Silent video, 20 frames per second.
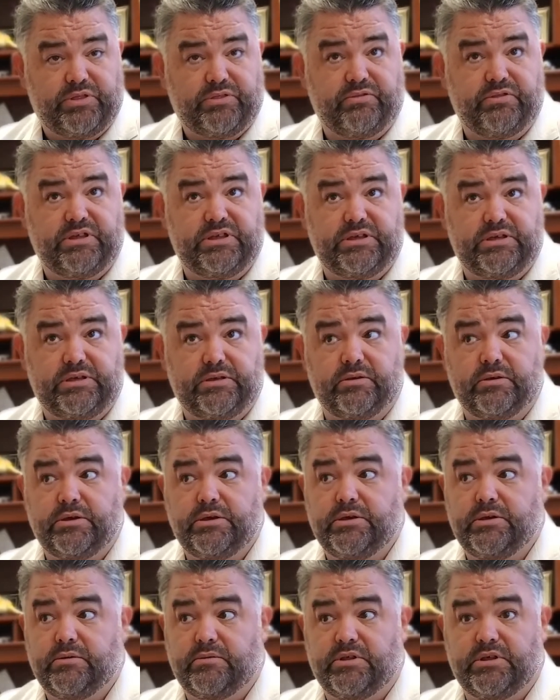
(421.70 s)
the
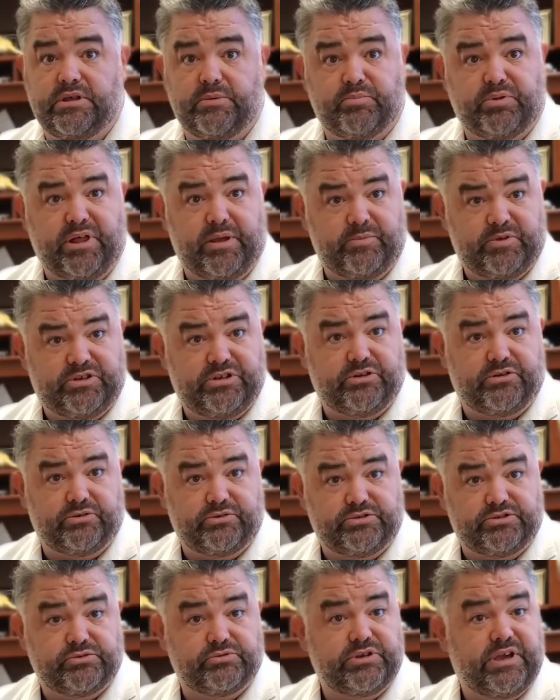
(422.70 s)
implant
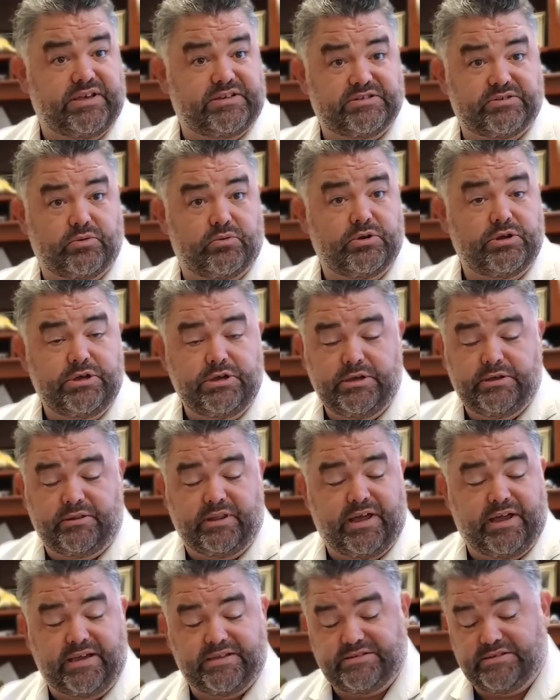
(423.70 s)
material. So yes, so
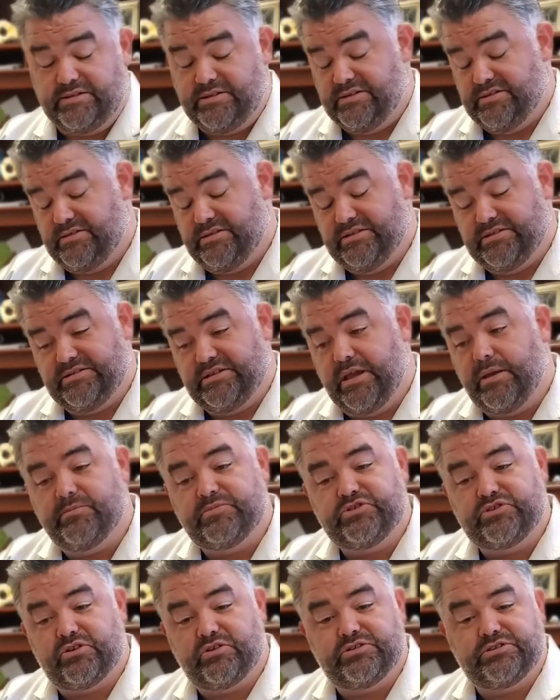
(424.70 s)
like I said, the same
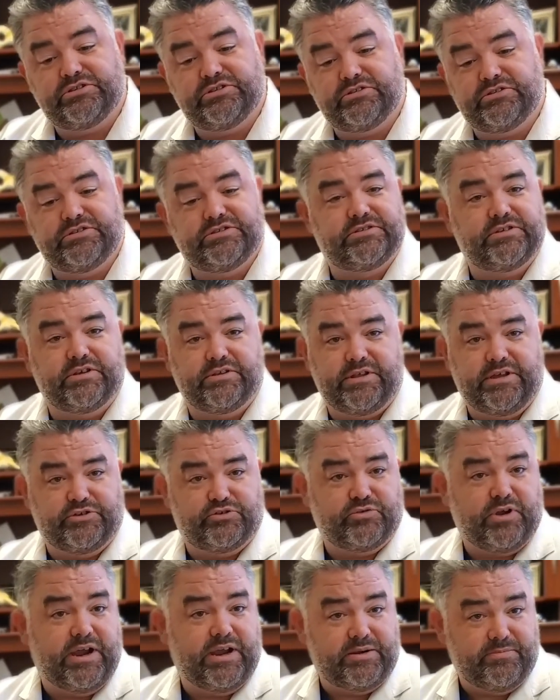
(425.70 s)
surgeons that
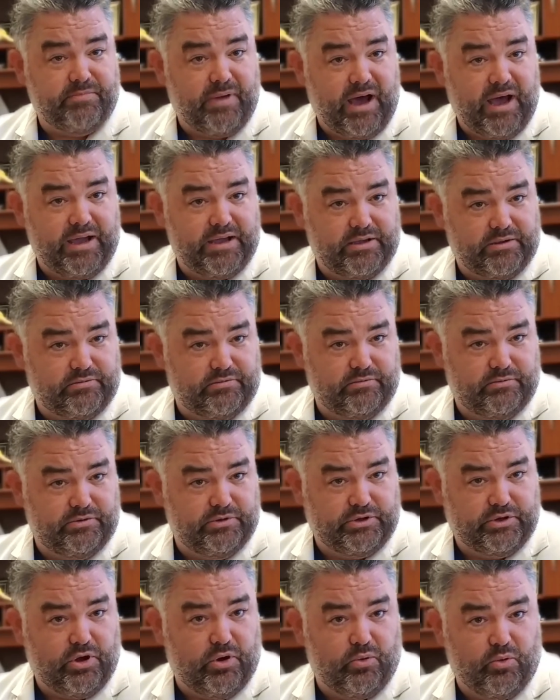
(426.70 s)
trained my
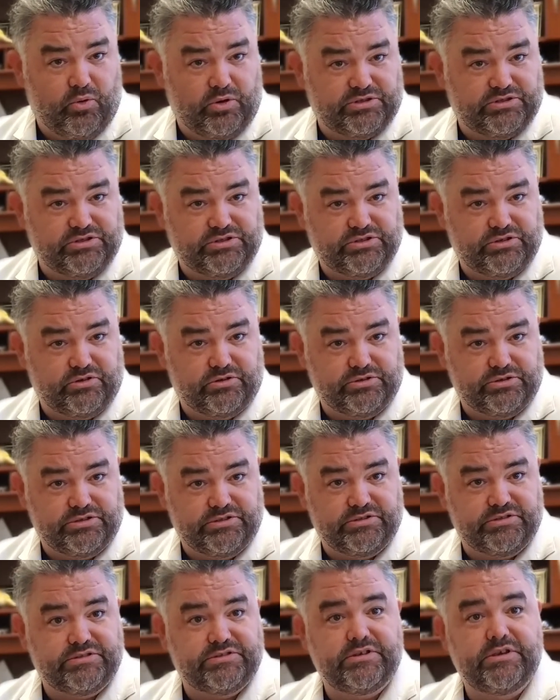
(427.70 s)
cohorts of
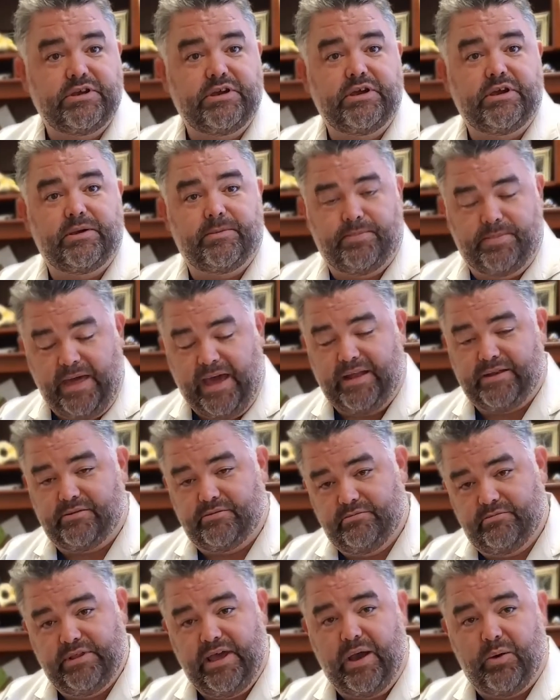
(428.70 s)
surgeons,
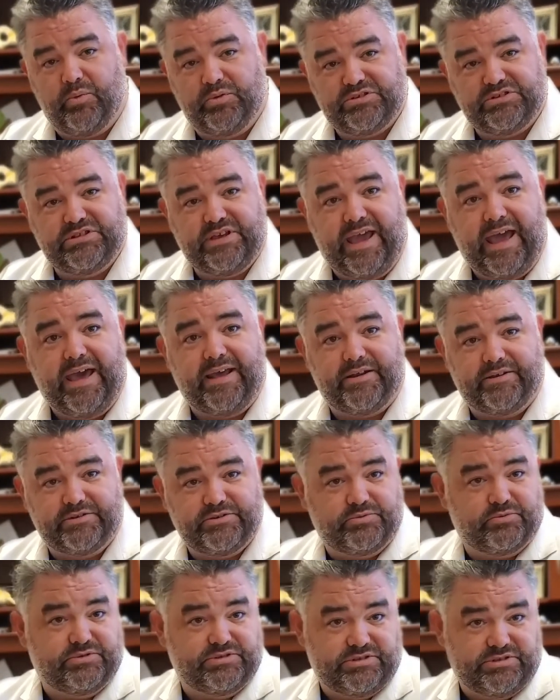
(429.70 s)
that was the
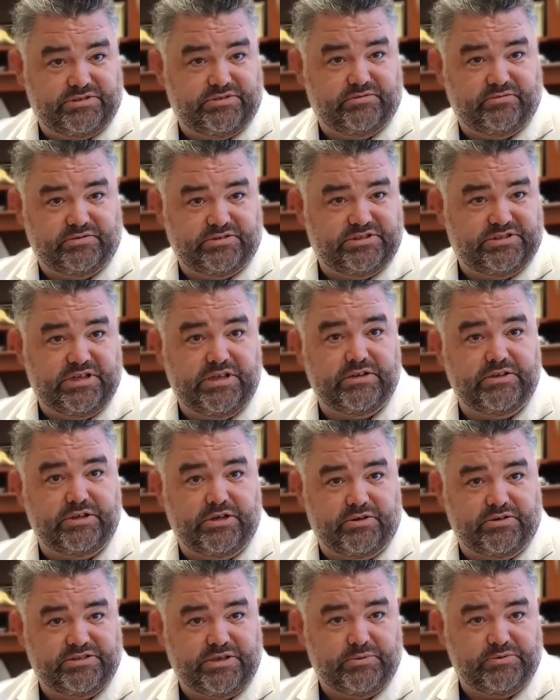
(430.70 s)
adage, was 10
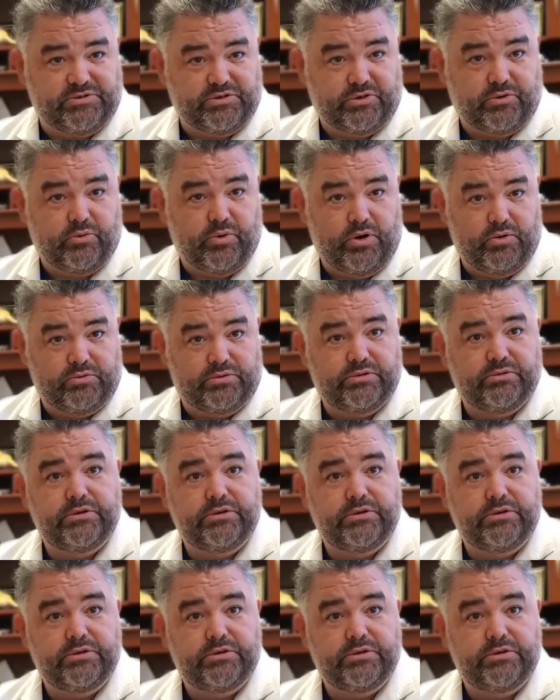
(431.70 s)
years. That was the quote.